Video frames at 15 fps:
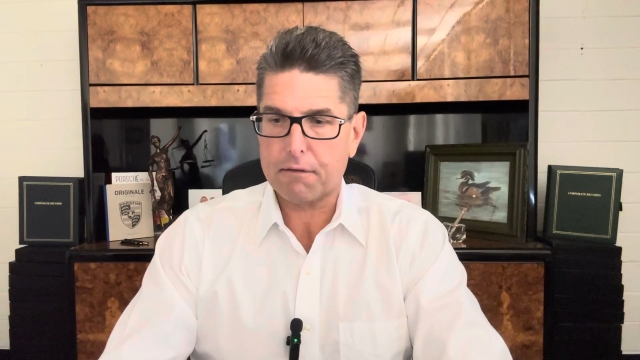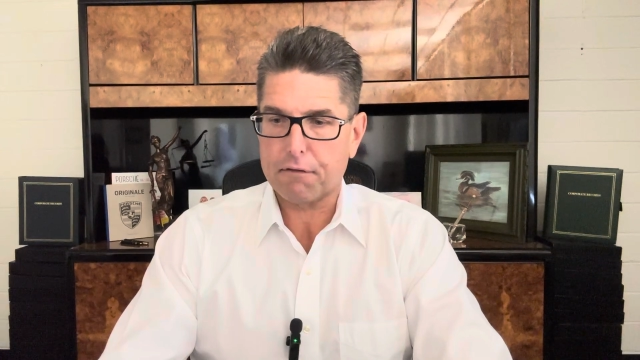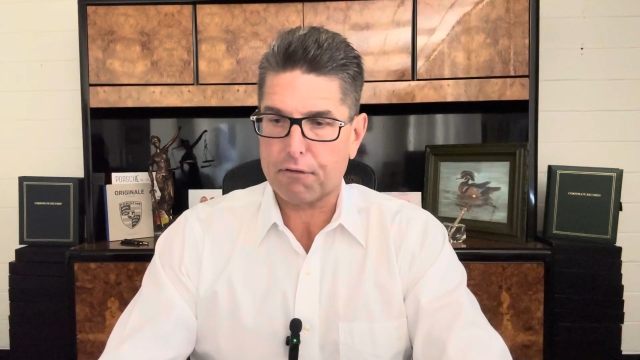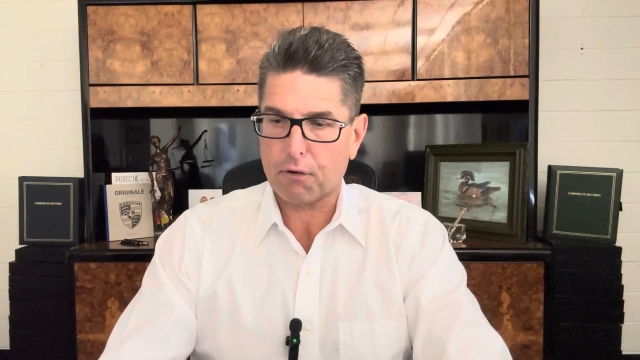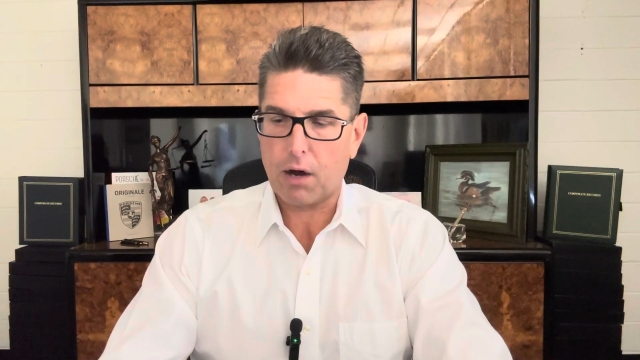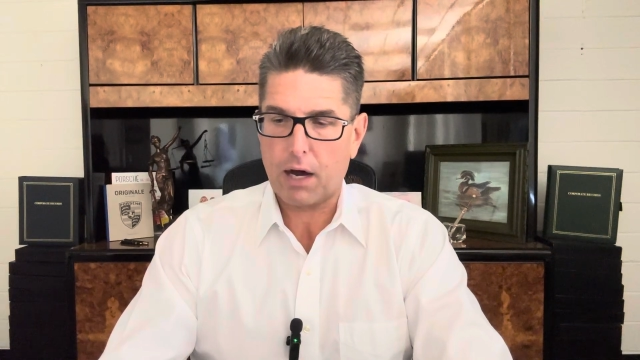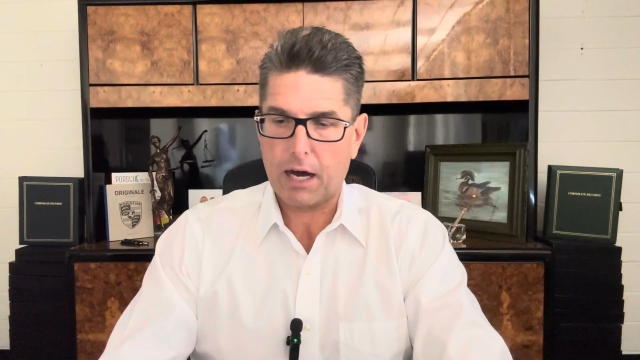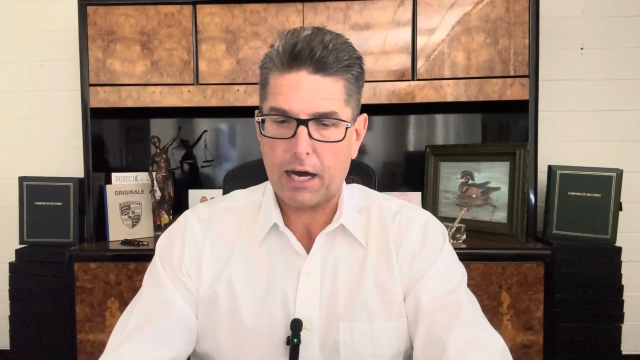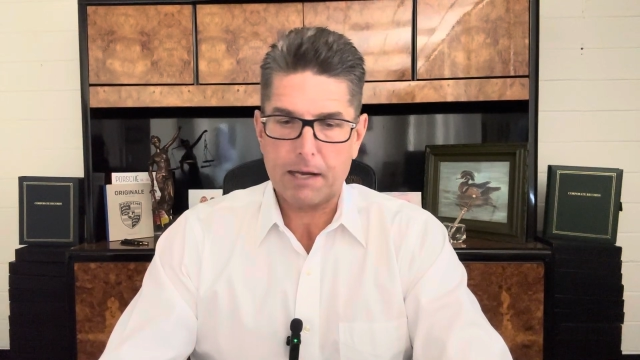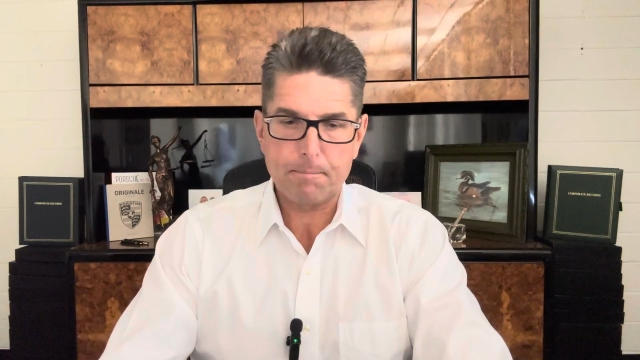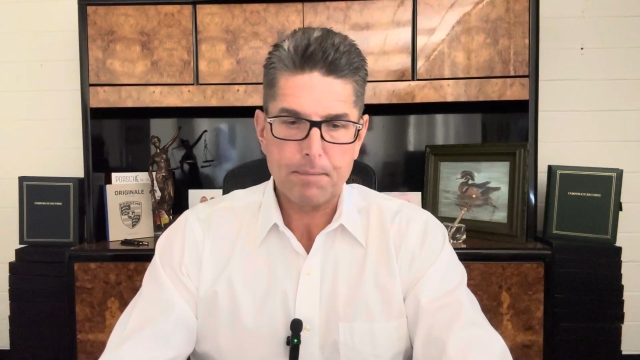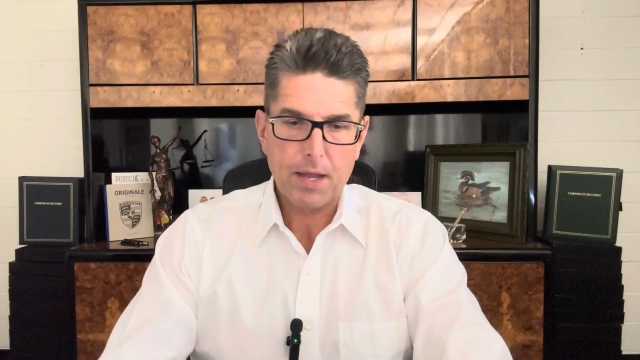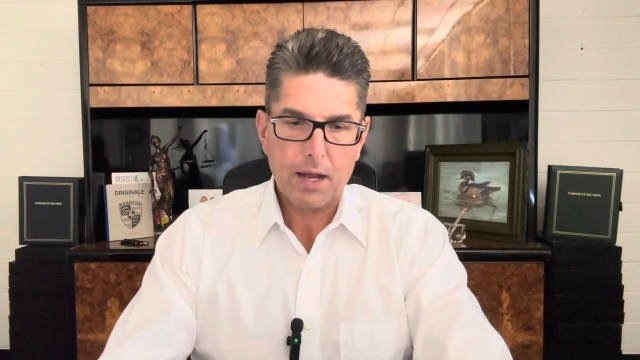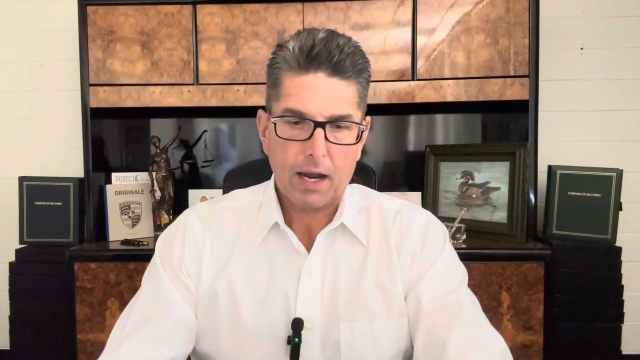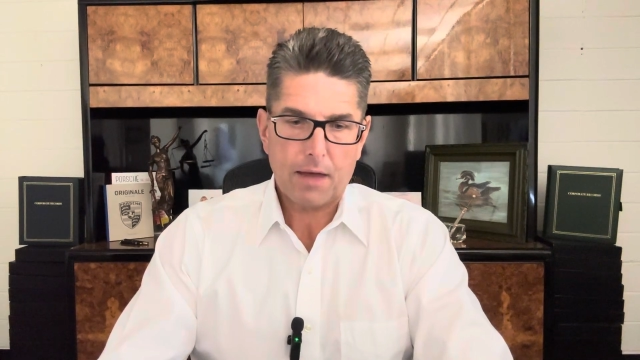fraud
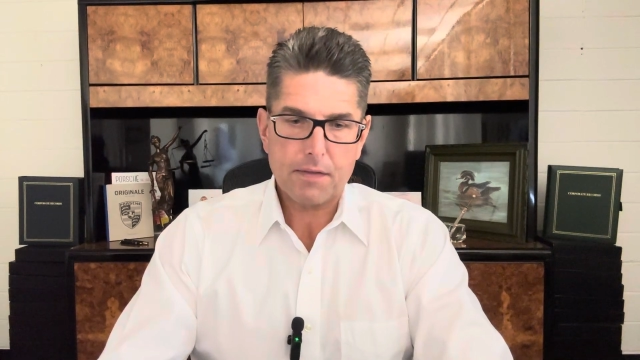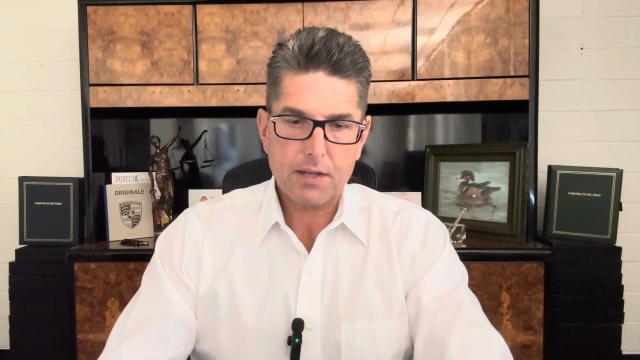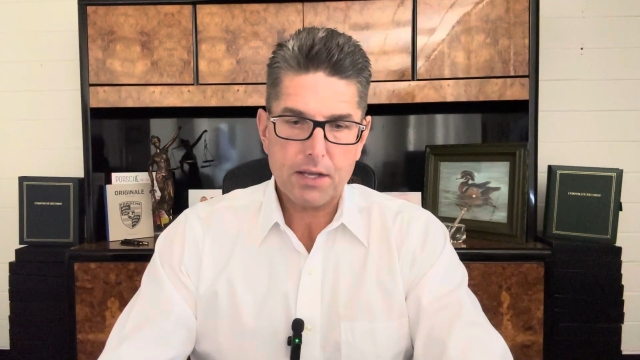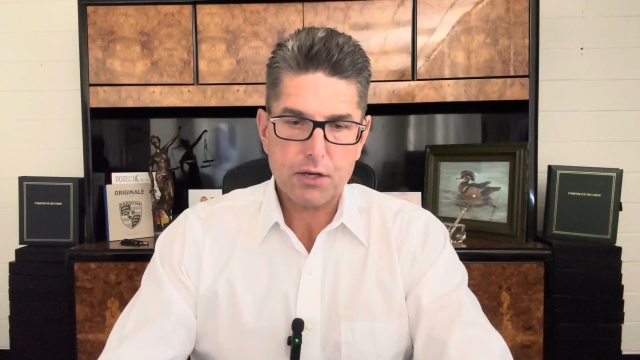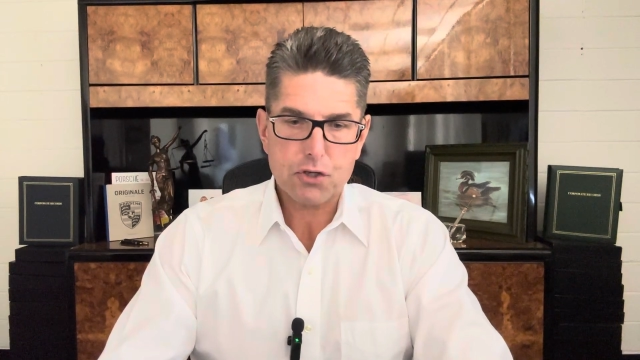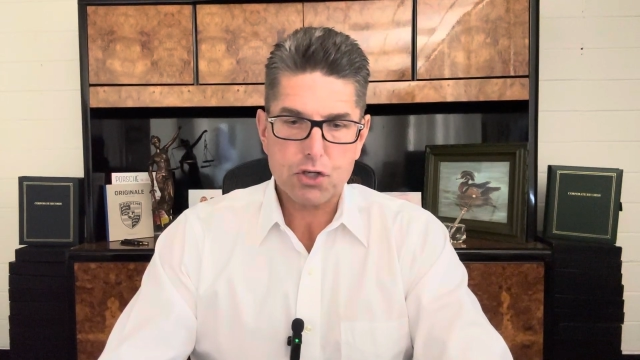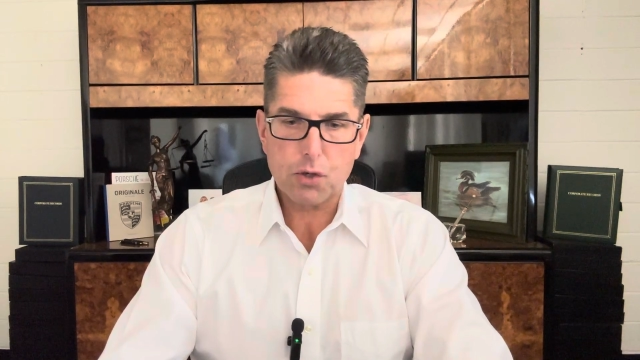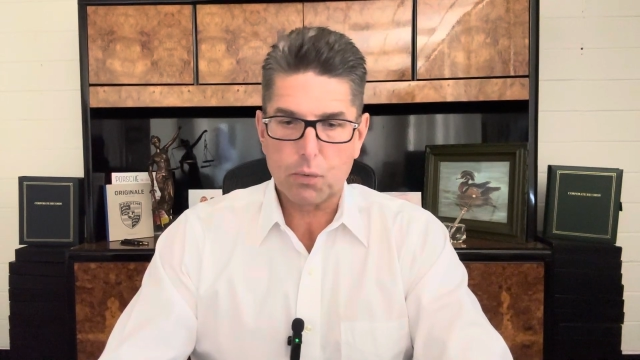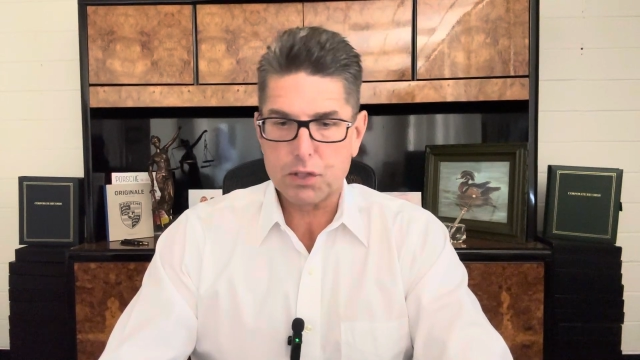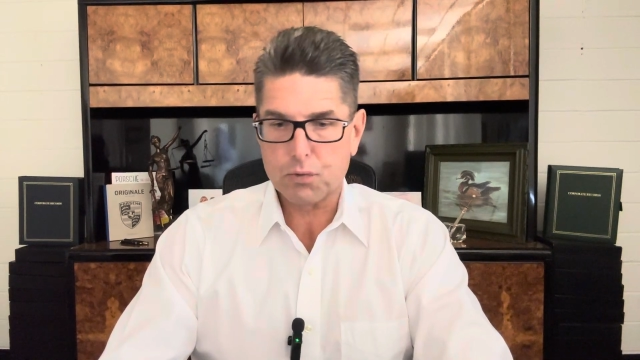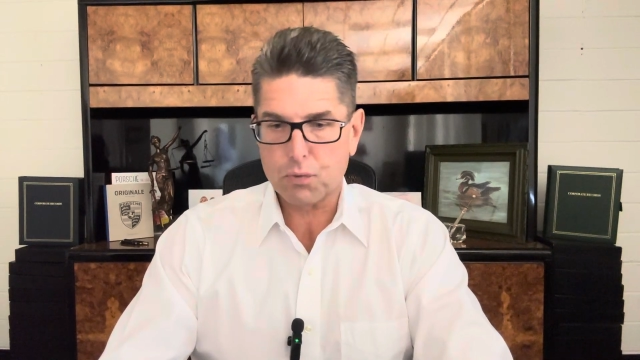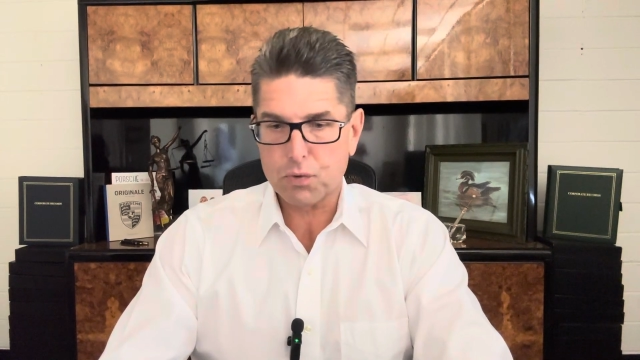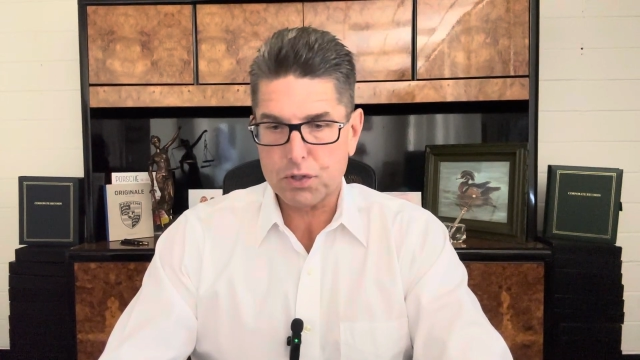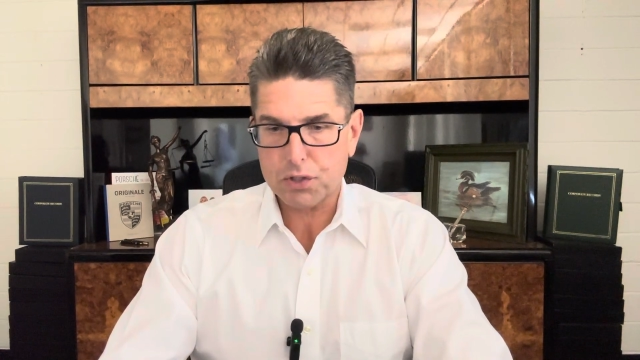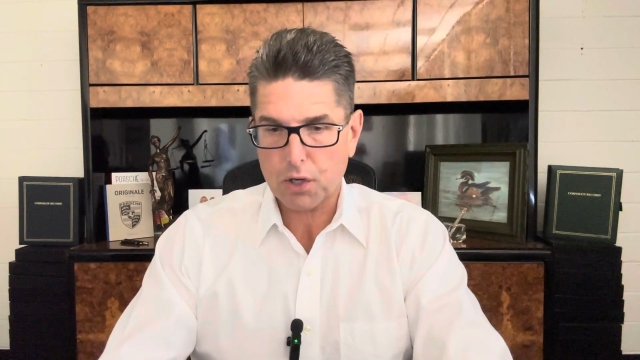and the issue
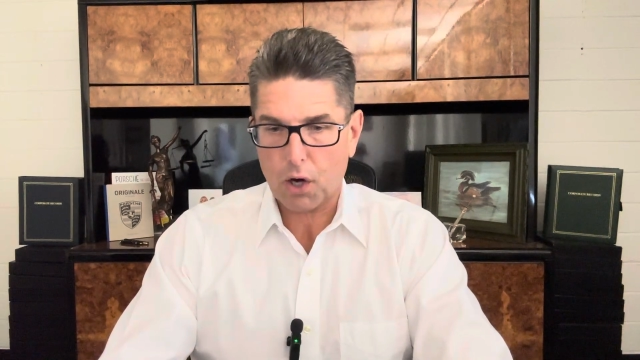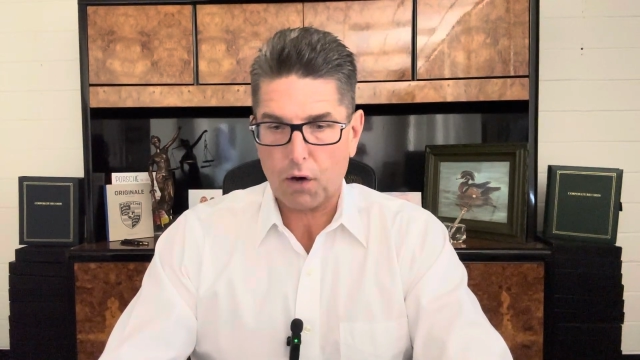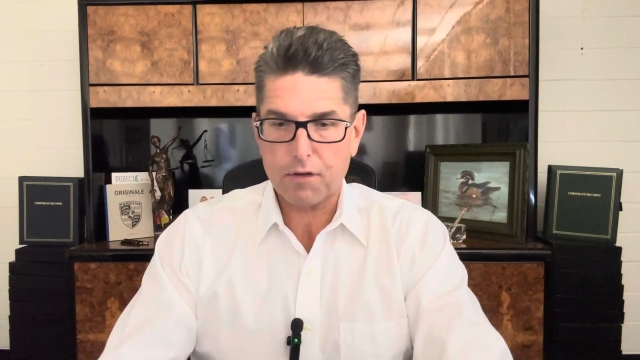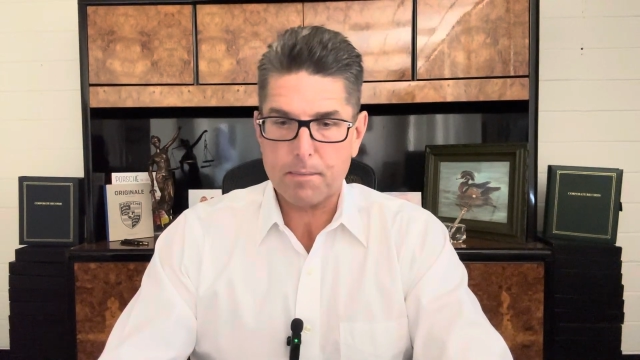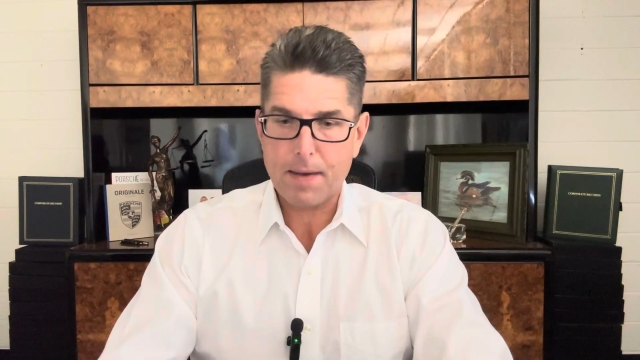was resolved.